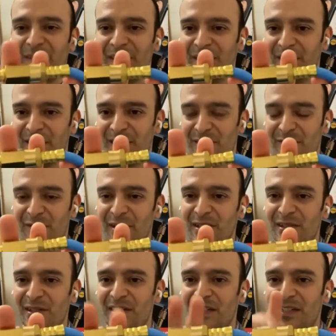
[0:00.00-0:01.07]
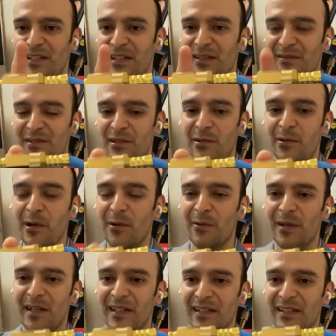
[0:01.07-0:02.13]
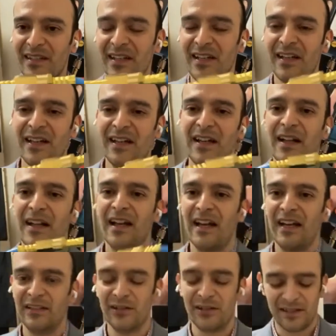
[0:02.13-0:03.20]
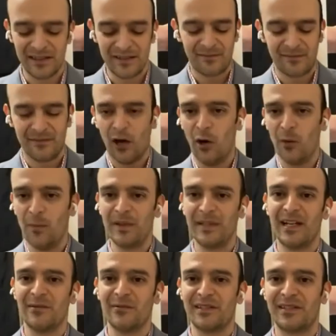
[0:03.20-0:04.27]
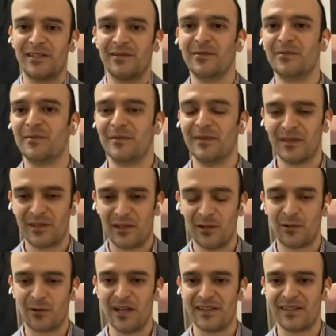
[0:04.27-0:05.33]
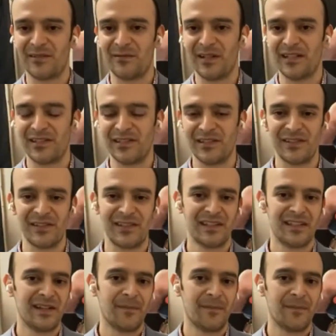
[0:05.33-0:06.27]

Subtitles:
There's a filter in here, 2 O-rings, and you can open that with two crescent wrenches,